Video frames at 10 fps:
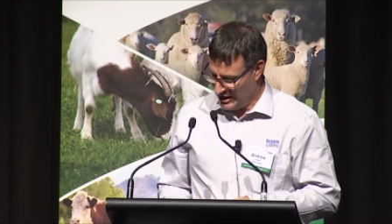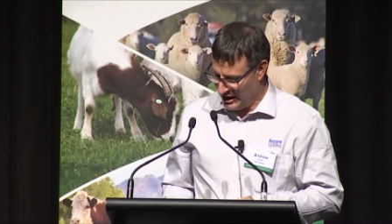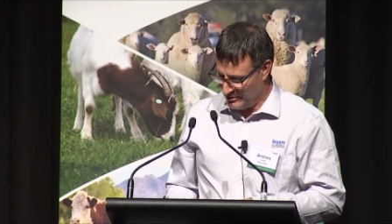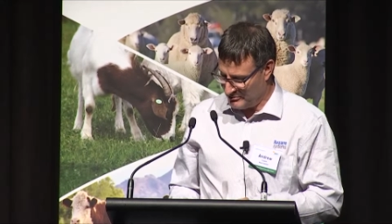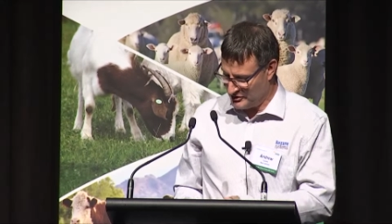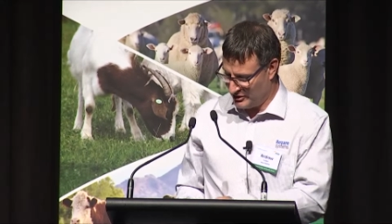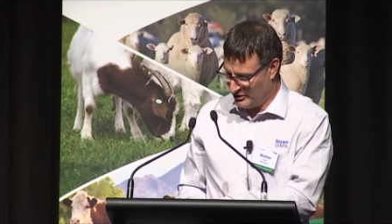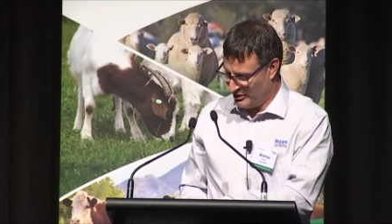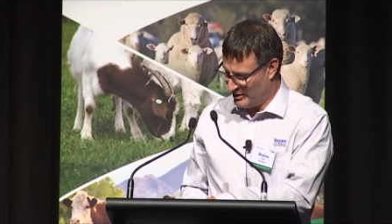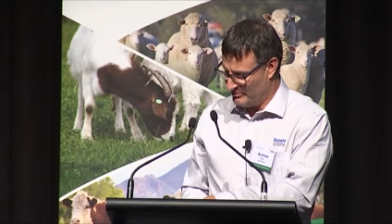Um, so
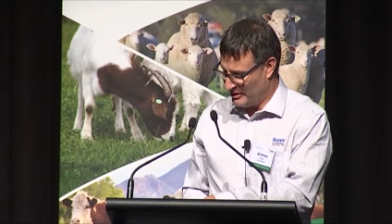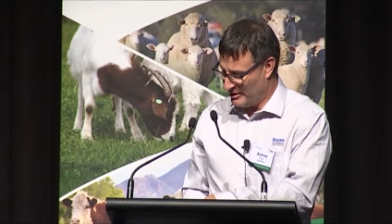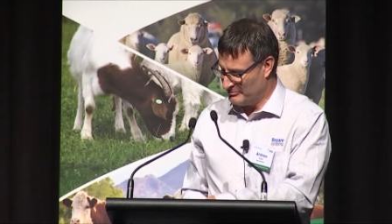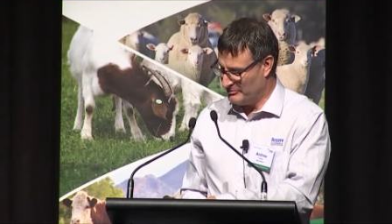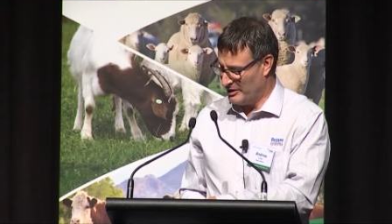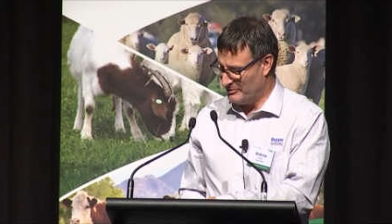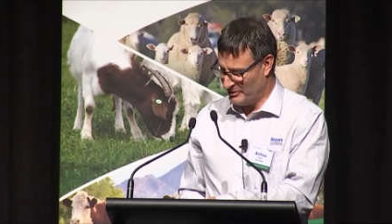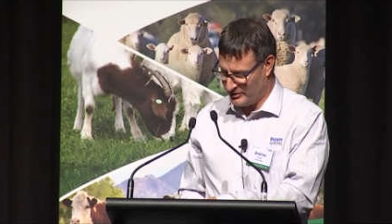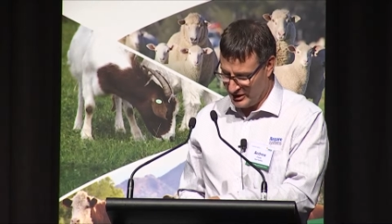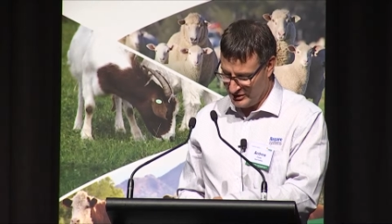I'm, I'm, I'm
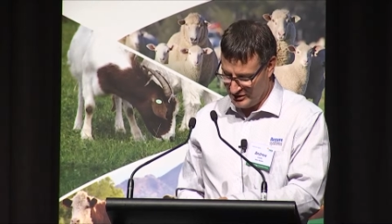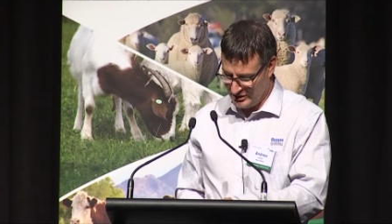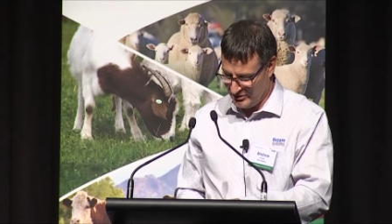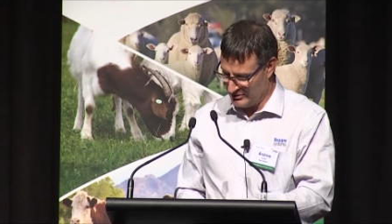not going to go